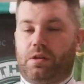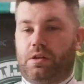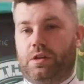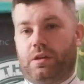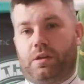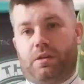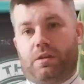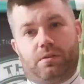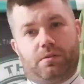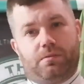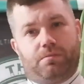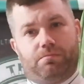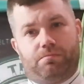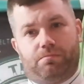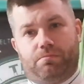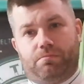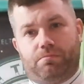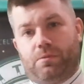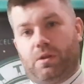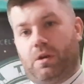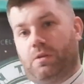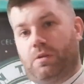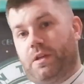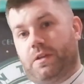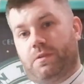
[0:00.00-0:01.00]
Like,
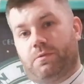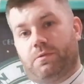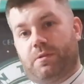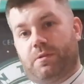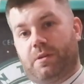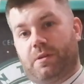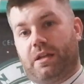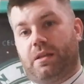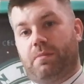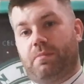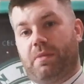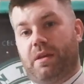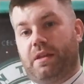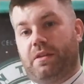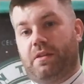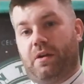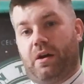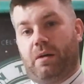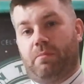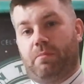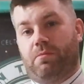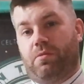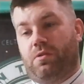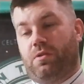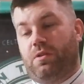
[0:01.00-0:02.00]
no disrespect to
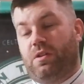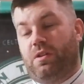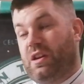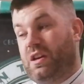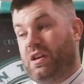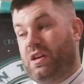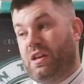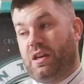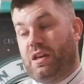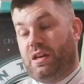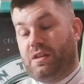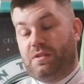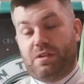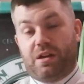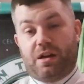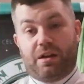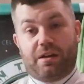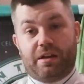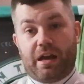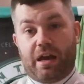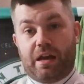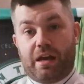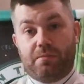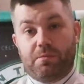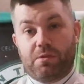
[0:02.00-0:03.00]
Beaton, but he's
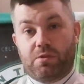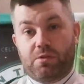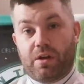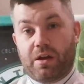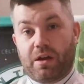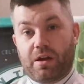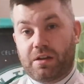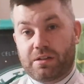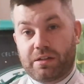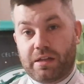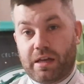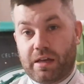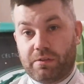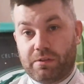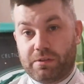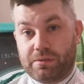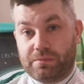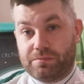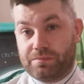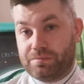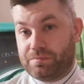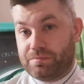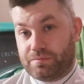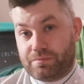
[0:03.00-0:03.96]
not Callum McGregor's level.